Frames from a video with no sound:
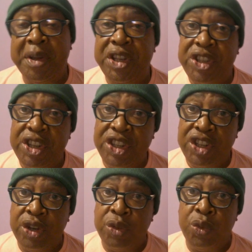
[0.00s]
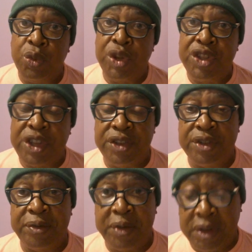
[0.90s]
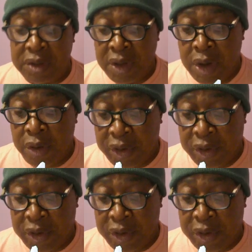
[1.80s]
meditation and all those kinds of things.